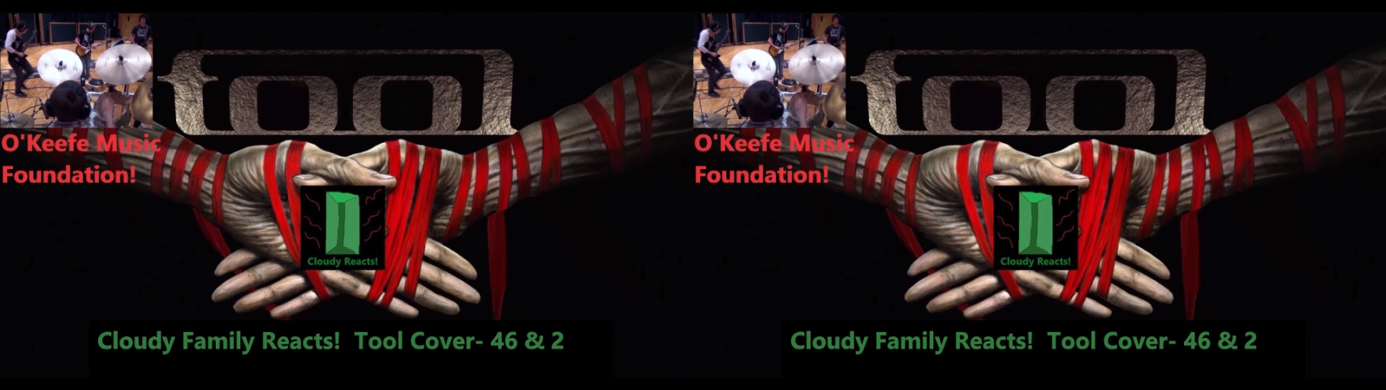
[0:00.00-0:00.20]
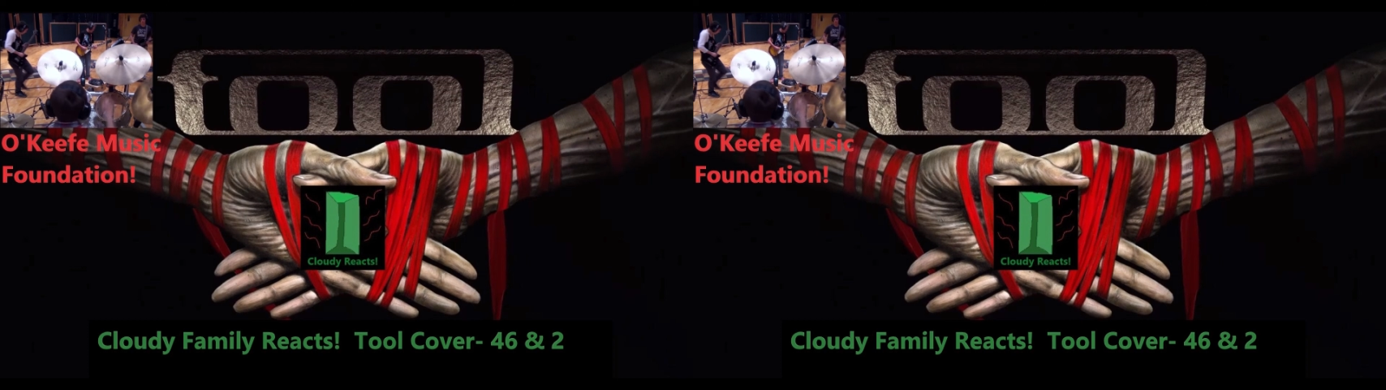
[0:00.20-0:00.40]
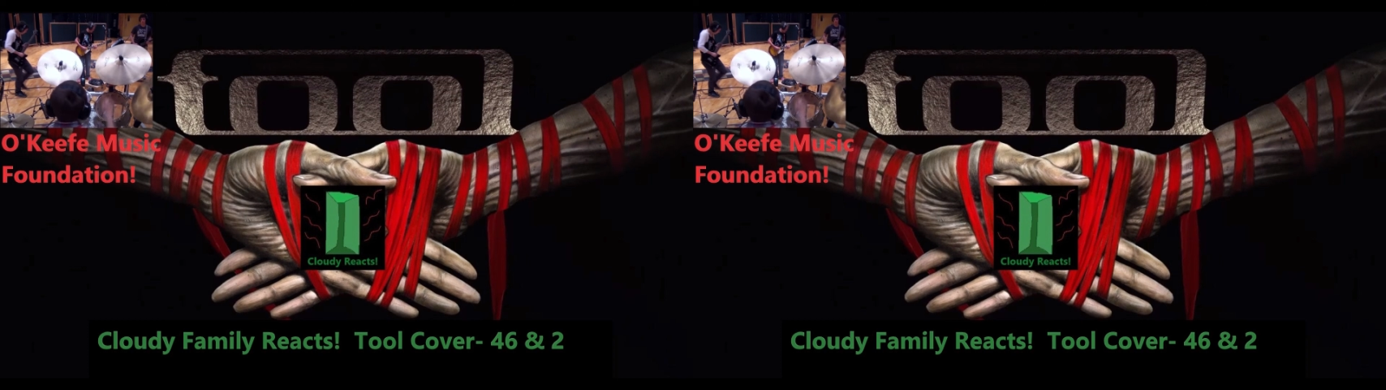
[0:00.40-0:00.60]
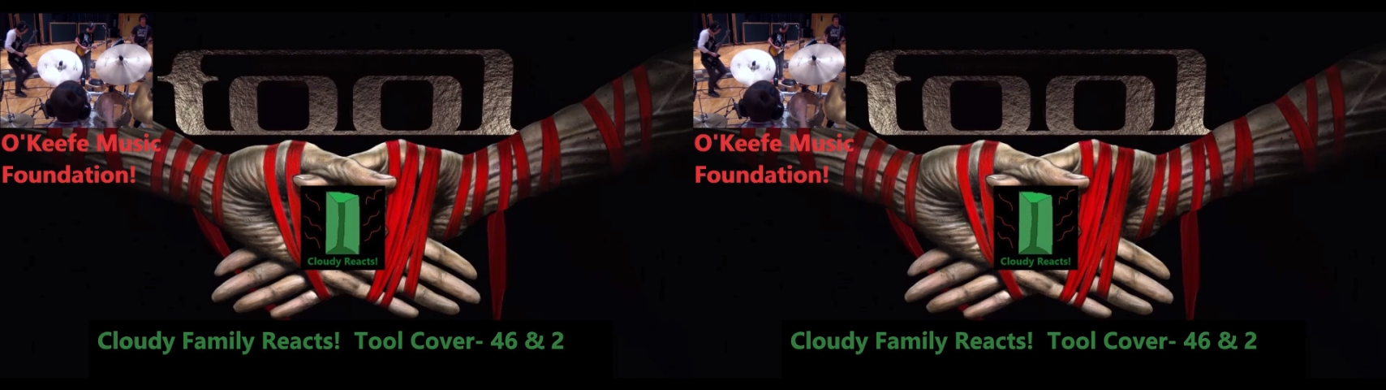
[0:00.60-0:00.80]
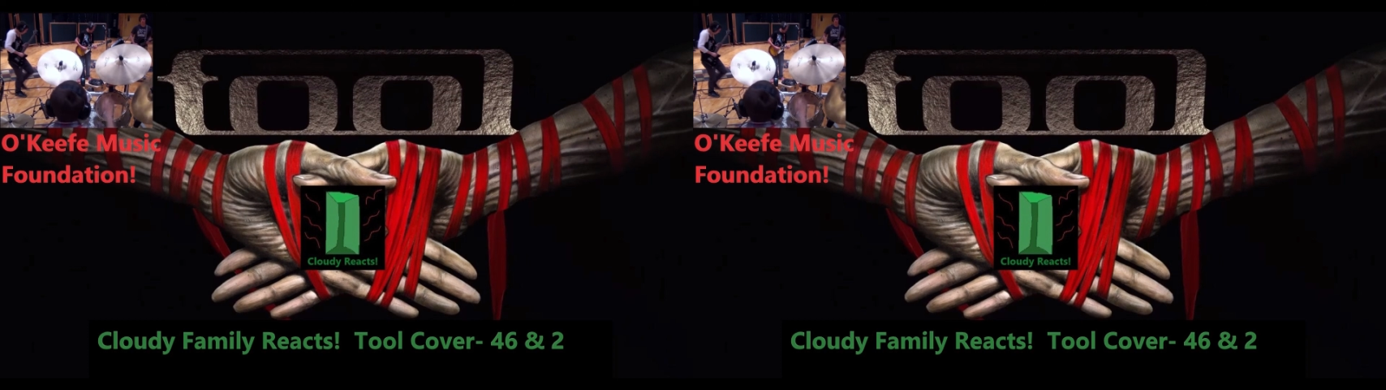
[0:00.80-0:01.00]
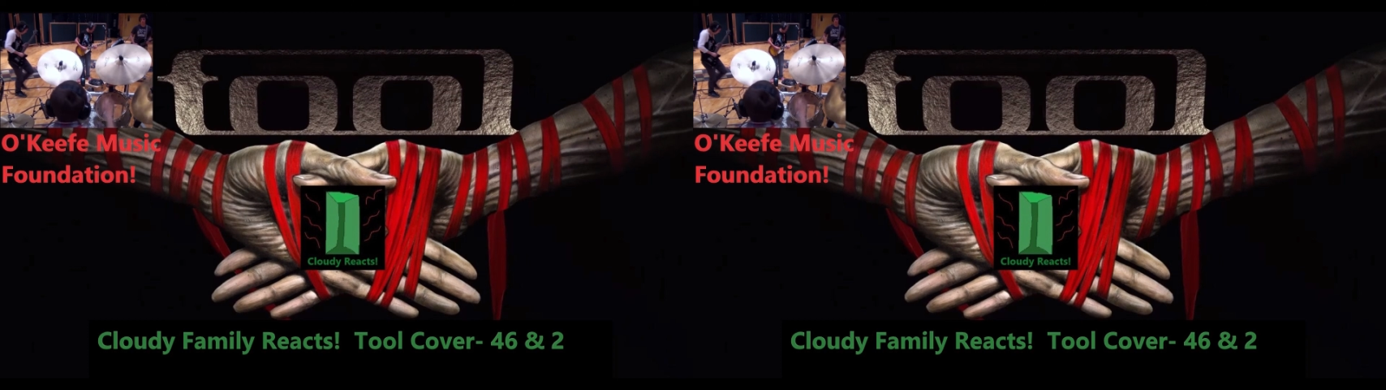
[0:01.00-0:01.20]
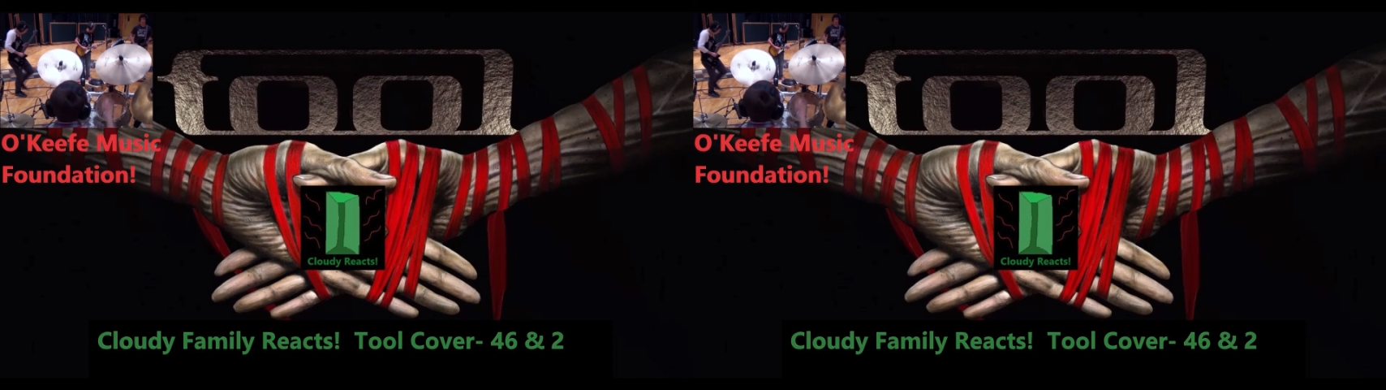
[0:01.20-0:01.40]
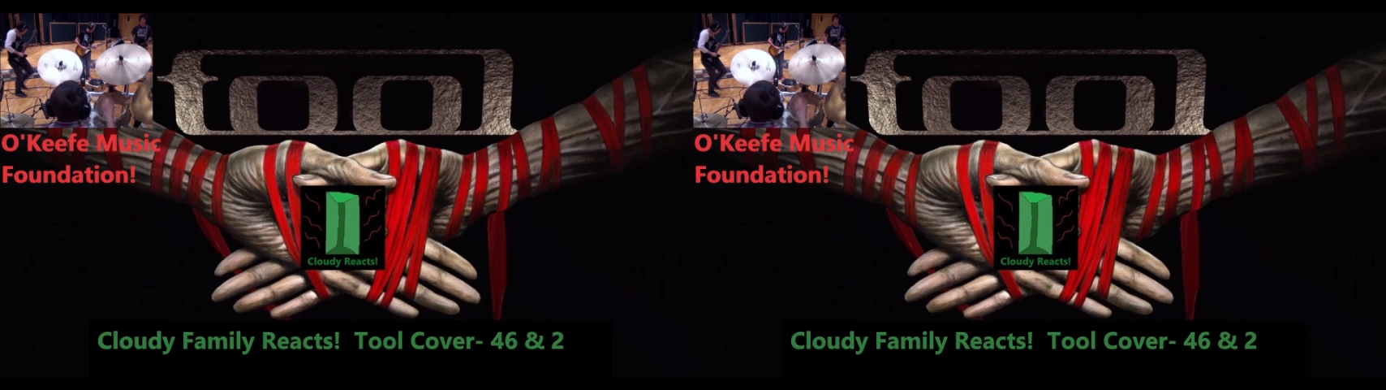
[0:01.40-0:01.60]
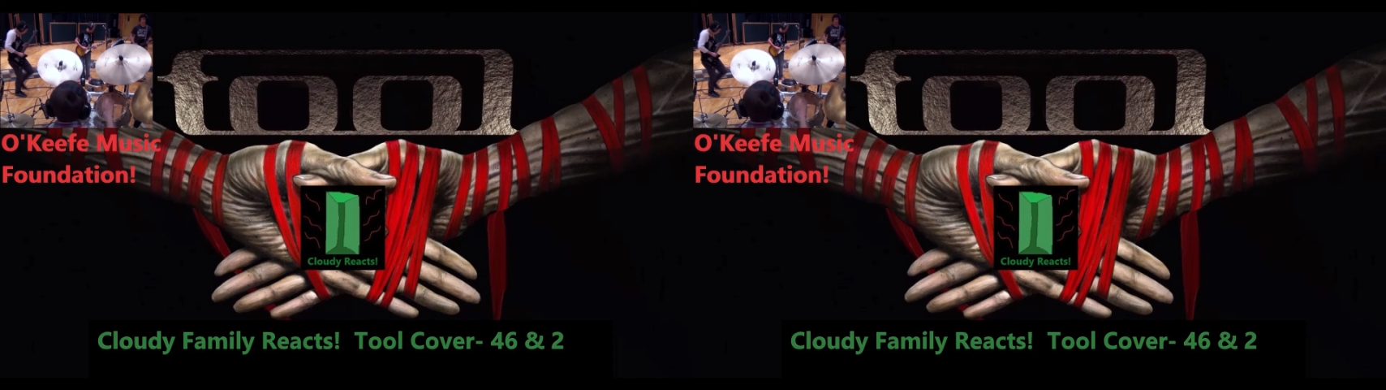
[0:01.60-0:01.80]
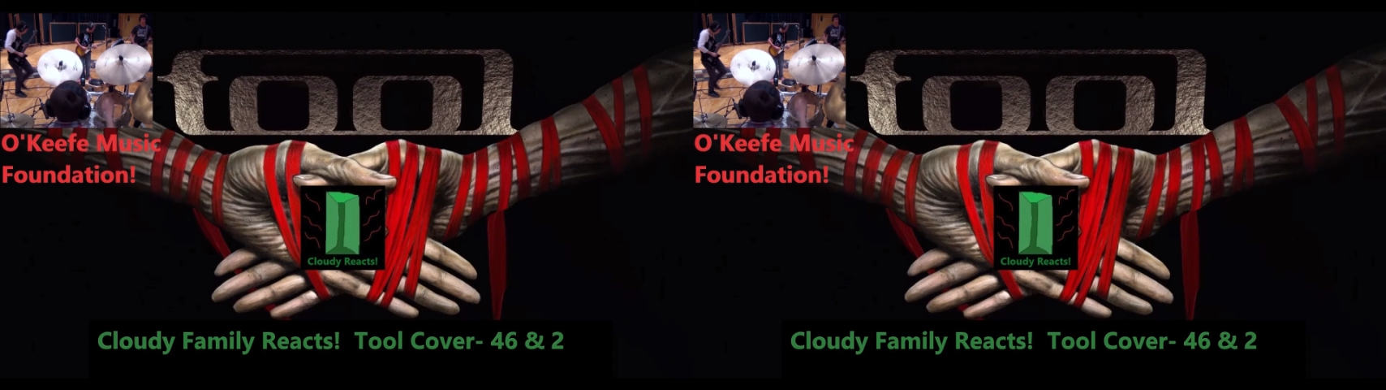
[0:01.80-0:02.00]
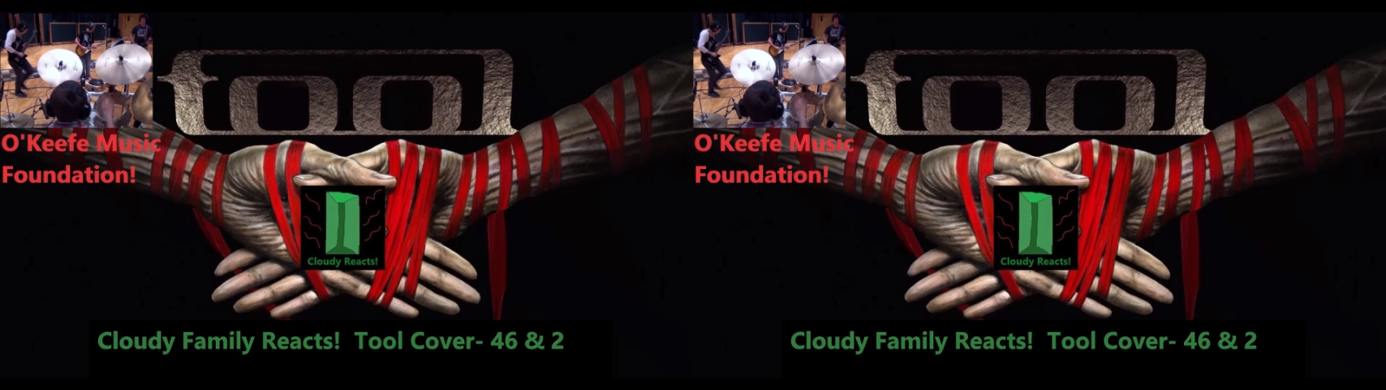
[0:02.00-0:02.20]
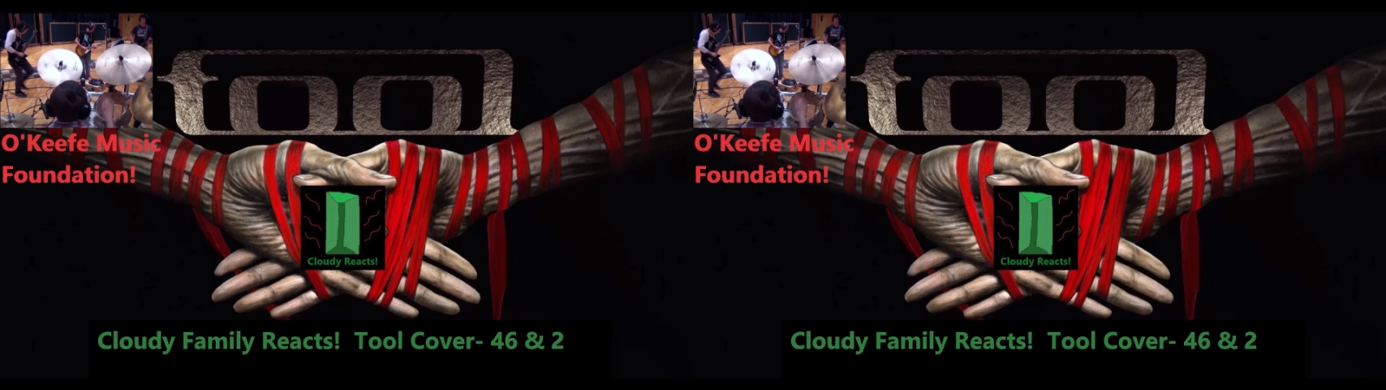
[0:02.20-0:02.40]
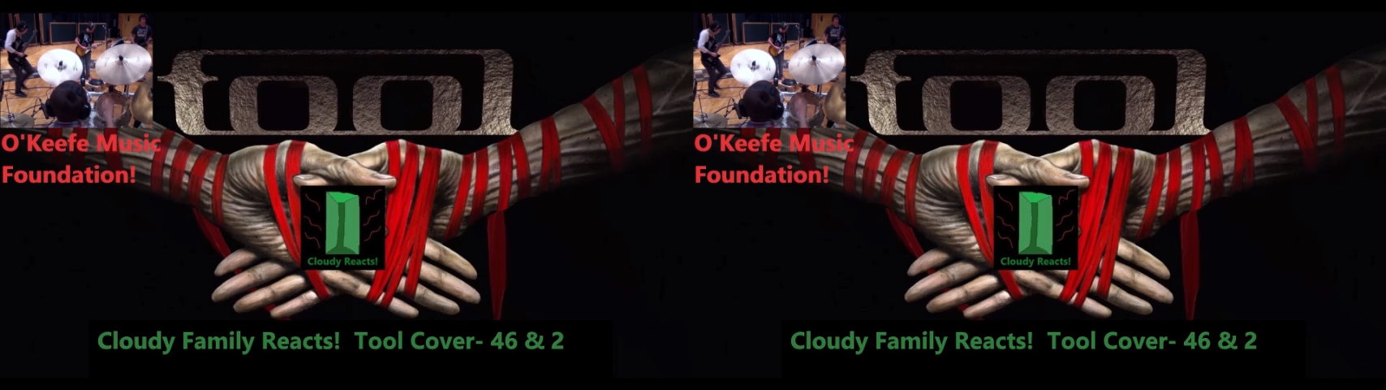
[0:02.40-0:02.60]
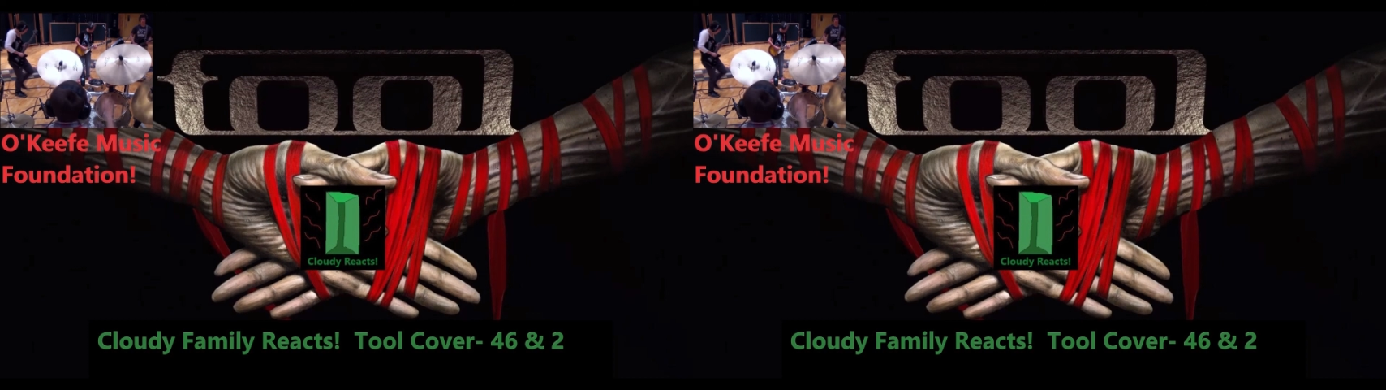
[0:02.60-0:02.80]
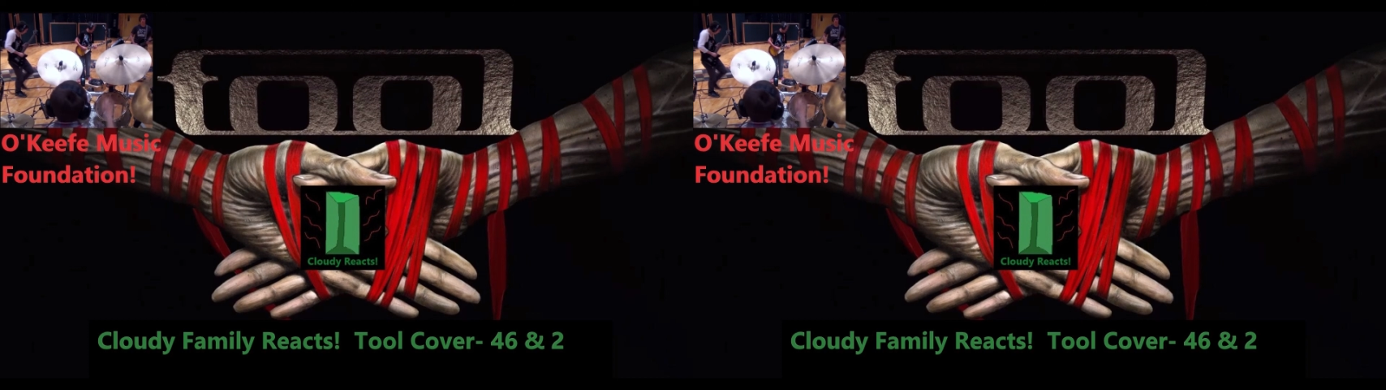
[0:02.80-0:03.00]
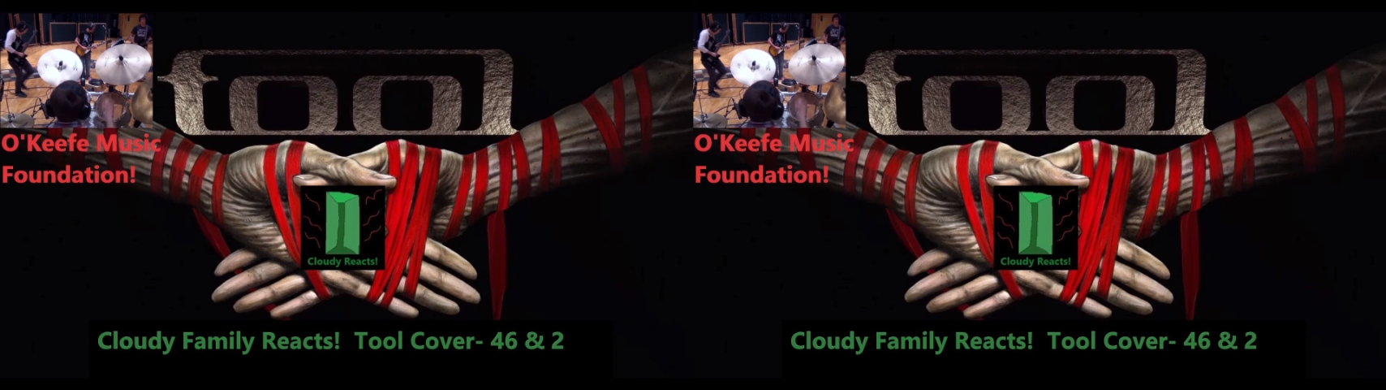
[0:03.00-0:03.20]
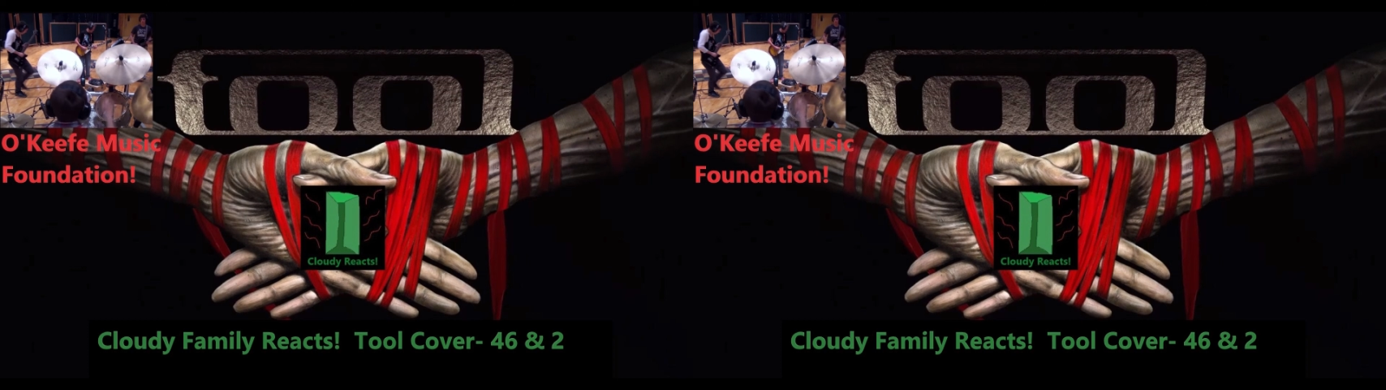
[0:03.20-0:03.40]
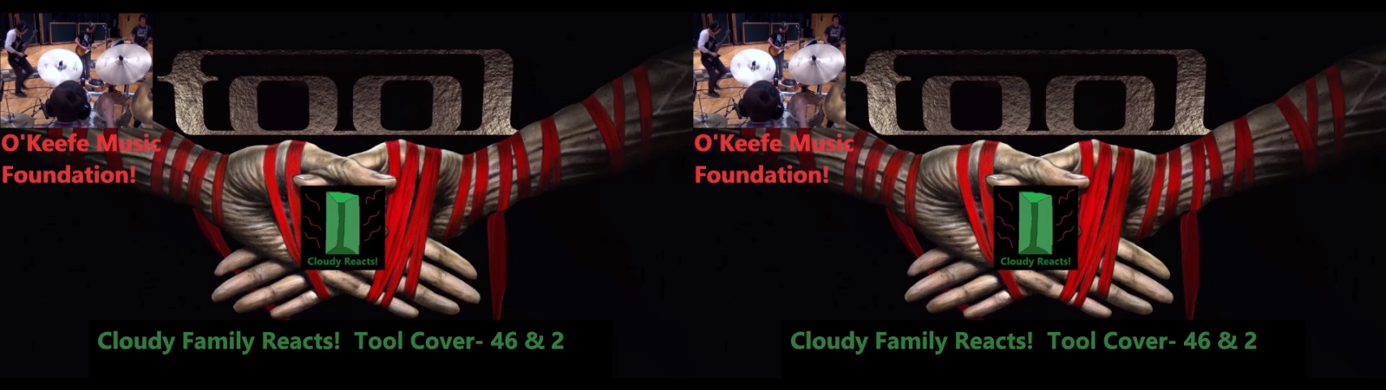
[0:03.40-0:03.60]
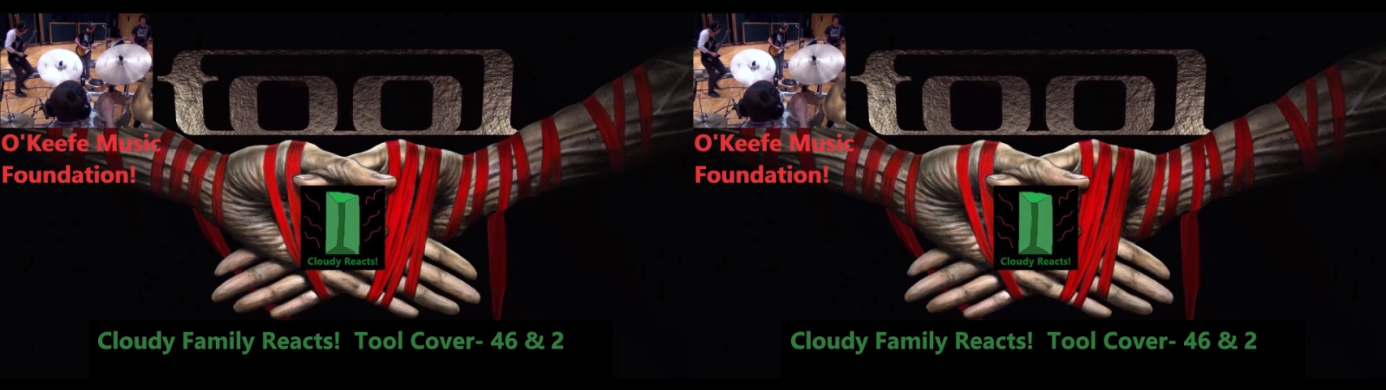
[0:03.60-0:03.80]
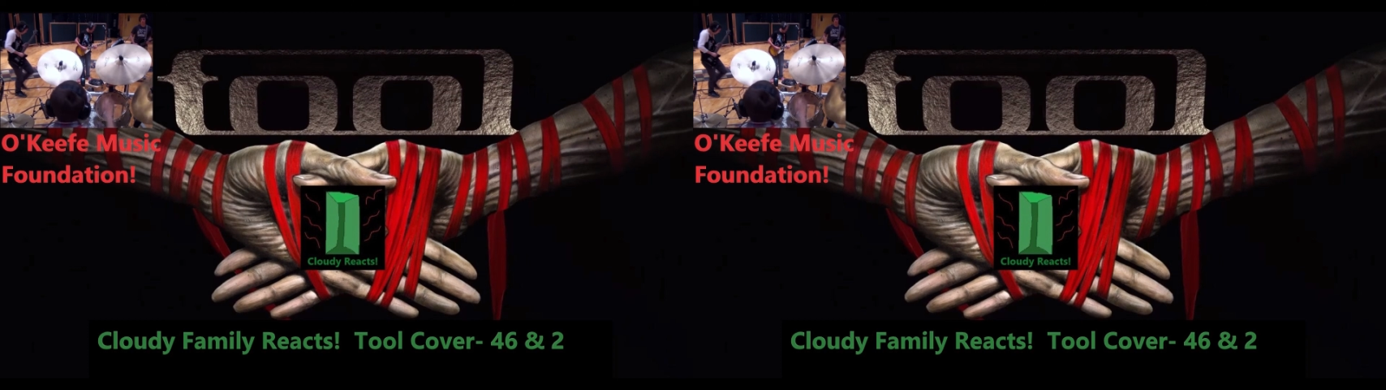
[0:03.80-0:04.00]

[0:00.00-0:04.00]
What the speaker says: (no speaker visible)